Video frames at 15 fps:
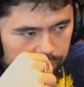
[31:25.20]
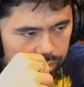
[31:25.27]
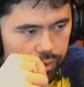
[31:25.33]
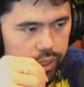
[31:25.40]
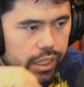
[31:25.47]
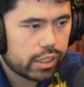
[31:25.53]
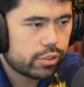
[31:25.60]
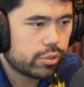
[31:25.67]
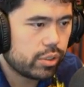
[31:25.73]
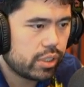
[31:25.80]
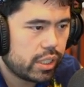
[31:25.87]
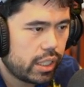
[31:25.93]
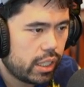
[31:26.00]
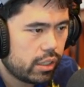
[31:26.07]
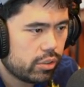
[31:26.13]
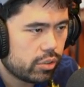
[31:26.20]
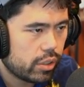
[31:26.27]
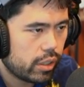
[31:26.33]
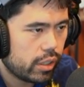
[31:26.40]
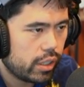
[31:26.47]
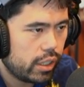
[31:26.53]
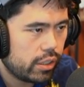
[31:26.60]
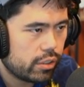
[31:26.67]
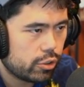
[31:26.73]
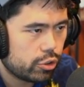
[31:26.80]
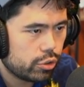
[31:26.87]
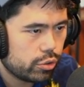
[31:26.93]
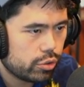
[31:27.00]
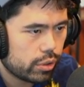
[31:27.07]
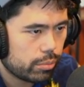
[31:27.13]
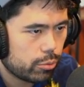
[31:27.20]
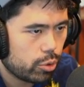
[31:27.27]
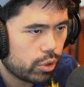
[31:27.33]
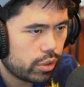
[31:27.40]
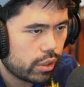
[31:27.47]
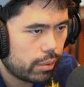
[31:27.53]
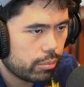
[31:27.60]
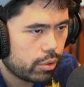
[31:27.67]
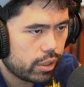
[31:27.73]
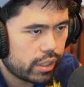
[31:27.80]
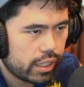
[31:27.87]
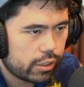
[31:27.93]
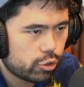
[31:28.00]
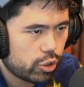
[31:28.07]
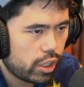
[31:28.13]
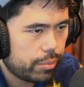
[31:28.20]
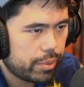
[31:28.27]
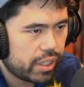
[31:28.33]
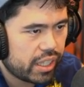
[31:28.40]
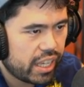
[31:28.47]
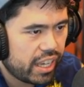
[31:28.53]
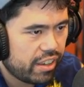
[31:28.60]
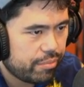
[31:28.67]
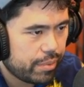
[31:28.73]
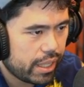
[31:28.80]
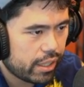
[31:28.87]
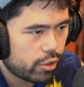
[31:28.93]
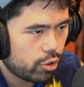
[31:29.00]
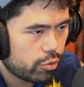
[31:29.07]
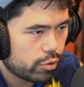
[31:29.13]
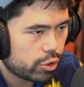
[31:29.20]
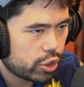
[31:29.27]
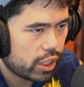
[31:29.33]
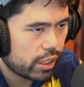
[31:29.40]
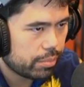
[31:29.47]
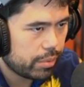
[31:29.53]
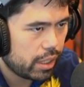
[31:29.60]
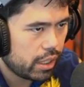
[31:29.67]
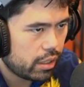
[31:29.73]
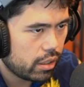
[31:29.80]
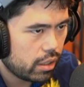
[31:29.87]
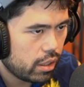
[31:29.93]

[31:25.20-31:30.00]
Yeah, so he takes, so now I eat the juice. So I'm again trying to be a caveman and go for checkmate.